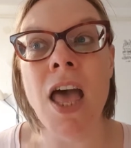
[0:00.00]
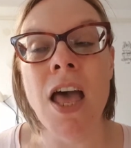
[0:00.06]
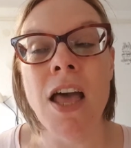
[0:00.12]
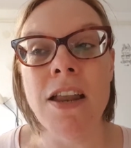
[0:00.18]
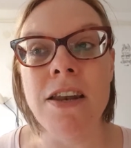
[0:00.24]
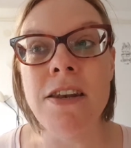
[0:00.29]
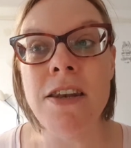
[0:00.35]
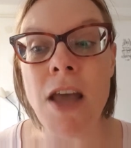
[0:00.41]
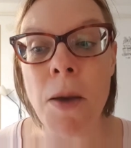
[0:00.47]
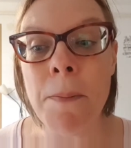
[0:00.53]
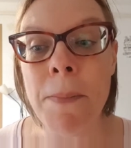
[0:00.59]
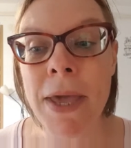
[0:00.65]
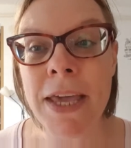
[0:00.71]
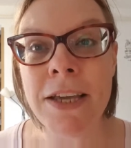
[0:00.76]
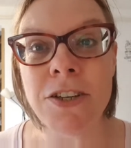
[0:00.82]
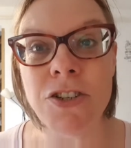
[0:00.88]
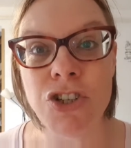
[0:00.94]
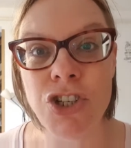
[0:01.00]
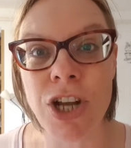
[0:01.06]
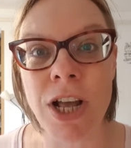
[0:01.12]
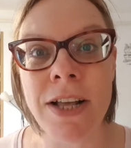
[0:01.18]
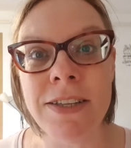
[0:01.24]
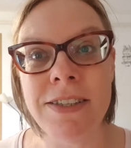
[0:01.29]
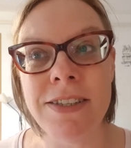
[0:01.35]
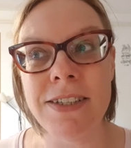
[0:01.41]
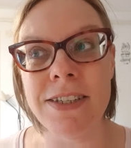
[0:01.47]
nutmeg
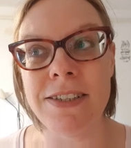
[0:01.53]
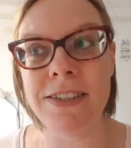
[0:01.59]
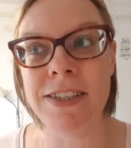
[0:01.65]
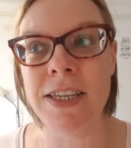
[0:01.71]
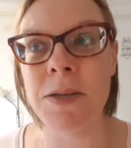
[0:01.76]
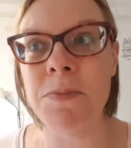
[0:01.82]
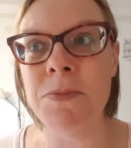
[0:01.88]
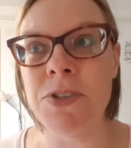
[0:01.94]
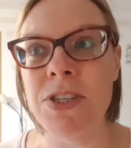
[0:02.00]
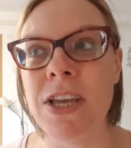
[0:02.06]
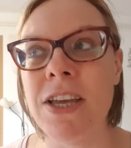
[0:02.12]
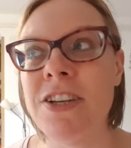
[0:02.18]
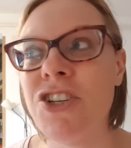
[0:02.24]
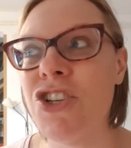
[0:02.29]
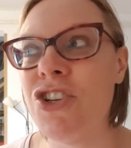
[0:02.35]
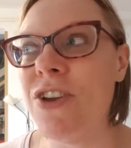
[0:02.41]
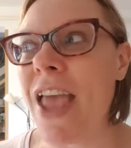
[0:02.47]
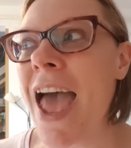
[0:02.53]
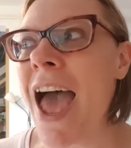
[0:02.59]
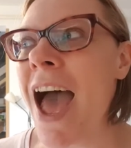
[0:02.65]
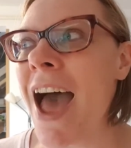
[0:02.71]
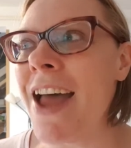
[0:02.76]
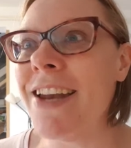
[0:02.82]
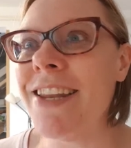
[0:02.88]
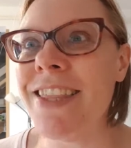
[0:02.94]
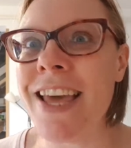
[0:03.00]
just seems to
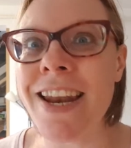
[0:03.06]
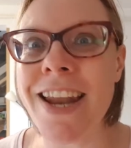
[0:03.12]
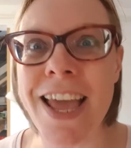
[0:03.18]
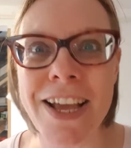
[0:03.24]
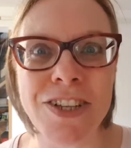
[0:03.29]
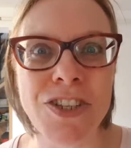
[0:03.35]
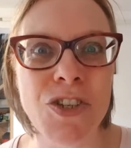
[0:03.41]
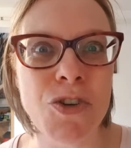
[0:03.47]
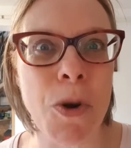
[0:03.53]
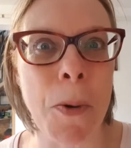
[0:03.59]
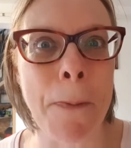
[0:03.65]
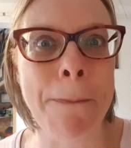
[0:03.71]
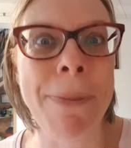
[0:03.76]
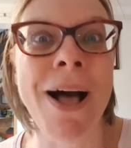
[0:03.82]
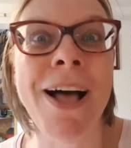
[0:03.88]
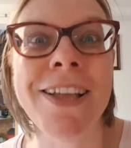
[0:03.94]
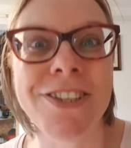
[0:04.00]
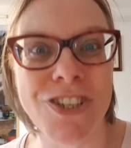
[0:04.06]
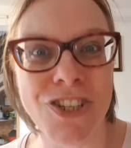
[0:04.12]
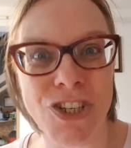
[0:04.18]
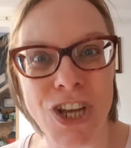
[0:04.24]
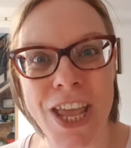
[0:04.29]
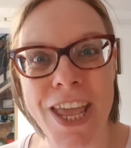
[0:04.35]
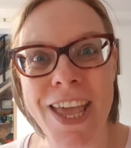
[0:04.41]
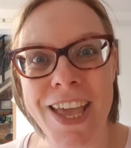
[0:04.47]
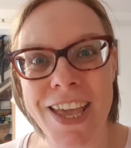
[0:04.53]
add that extra punch
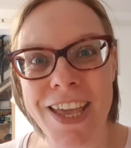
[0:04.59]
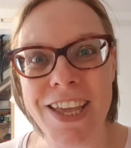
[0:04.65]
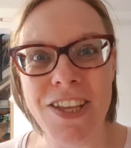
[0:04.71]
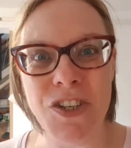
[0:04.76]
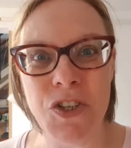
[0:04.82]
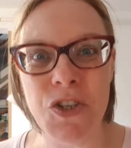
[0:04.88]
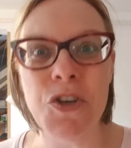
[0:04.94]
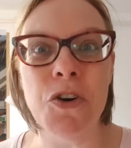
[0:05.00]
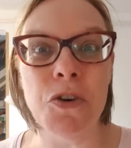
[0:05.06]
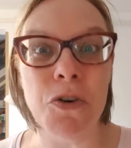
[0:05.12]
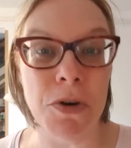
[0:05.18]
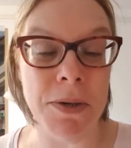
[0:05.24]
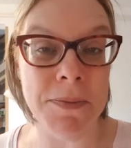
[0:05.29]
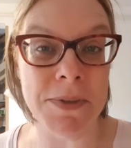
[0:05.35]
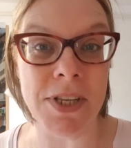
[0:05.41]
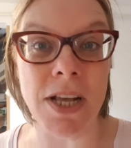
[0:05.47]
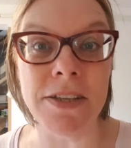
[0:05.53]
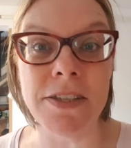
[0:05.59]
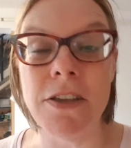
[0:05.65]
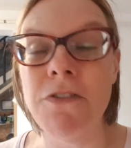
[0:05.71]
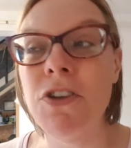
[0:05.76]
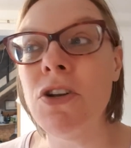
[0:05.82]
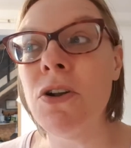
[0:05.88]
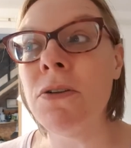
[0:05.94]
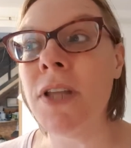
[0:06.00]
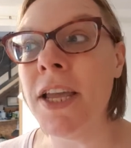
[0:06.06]
into your cream sauce. If
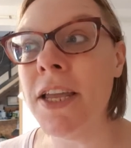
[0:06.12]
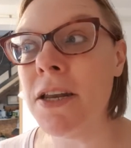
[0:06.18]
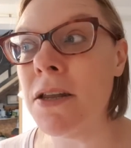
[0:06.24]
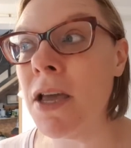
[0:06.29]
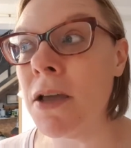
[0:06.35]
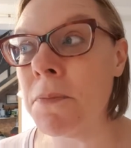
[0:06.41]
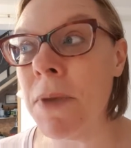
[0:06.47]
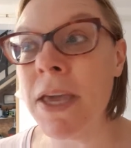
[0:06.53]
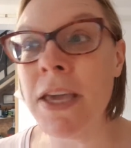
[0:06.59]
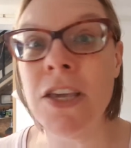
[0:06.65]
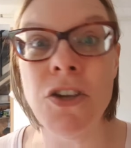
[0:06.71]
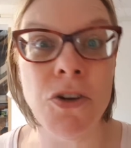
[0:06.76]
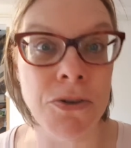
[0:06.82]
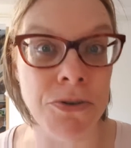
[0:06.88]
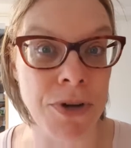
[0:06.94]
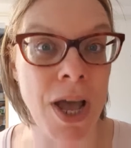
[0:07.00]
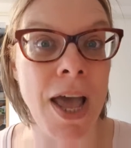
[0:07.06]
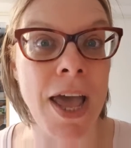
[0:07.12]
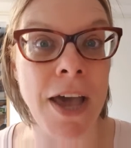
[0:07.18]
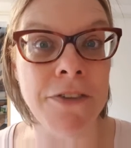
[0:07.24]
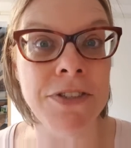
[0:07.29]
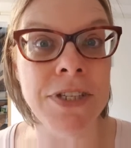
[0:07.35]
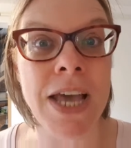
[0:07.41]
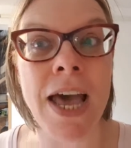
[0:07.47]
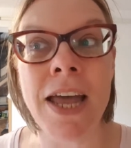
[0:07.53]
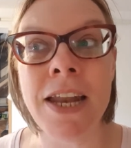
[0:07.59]
you don't like nutmeg, you do not have
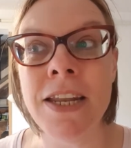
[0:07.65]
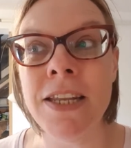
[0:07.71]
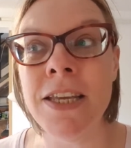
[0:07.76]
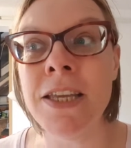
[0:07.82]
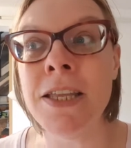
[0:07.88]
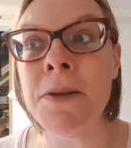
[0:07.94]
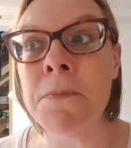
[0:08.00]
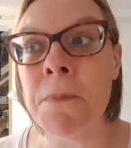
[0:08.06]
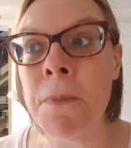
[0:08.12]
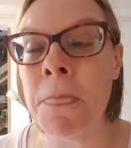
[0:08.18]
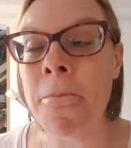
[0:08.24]
to add it in.